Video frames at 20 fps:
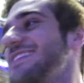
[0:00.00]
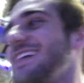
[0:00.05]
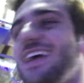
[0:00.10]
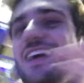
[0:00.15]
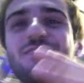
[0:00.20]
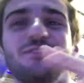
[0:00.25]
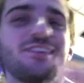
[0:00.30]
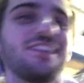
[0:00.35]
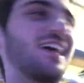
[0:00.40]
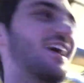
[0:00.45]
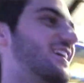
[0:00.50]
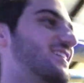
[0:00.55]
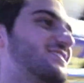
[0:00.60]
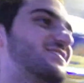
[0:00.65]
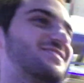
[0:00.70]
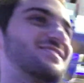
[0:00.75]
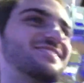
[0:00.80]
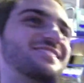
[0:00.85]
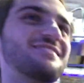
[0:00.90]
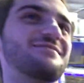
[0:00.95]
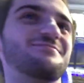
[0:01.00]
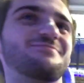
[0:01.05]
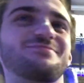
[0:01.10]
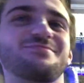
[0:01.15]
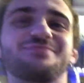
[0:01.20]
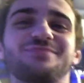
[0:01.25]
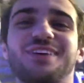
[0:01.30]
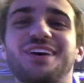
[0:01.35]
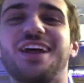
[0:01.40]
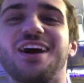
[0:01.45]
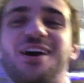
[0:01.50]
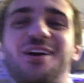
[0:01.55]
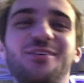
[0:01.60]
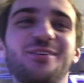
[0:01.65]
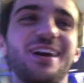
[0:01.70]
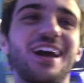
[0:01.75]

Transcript: Hey, relax. But uh,